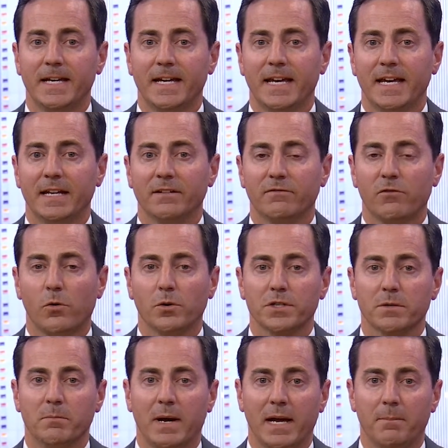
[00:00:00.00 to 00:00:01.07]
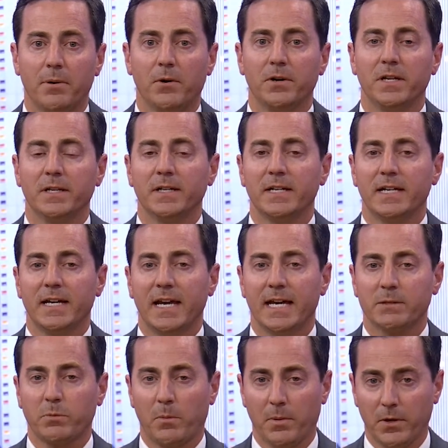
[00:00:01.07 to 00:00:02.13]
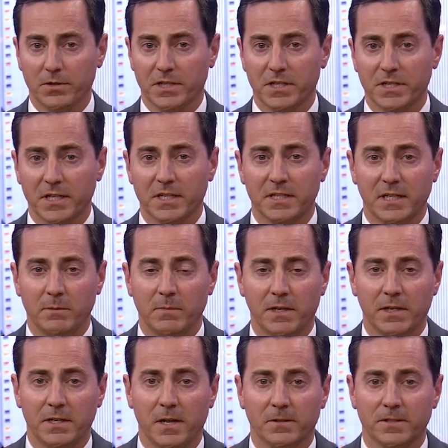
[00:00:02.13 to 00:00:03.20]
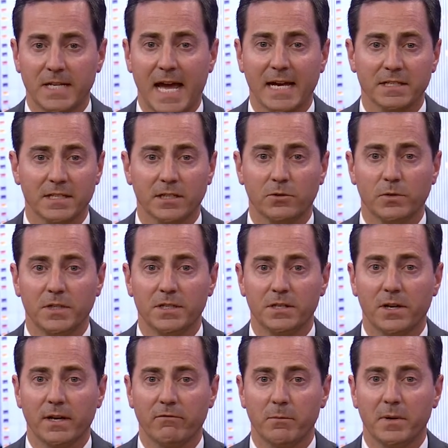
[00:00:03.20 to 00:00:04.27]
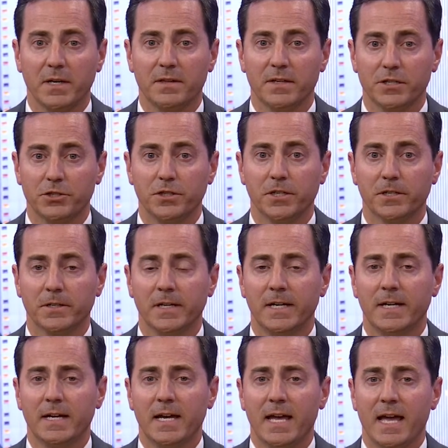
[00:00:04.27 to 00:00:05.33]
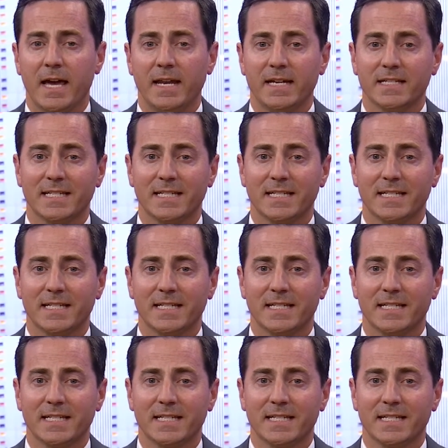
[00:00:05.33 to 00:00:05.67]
And of course, my opponent has proposed a $16 million tax increase on everybody this year and has